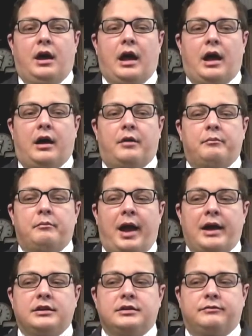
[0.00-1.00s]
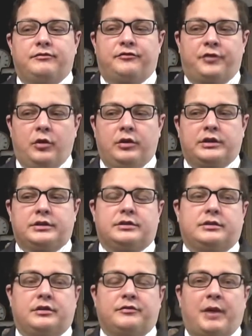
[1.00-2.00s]
Uh, my
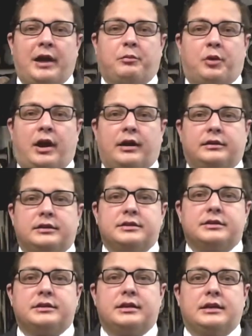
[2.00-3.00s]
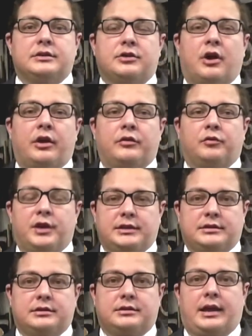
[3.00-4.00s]
focus of my practice is on
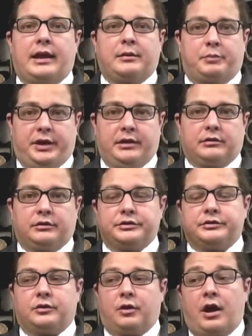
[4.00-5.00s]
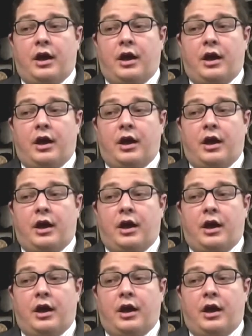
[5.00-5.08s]
writs and appeals,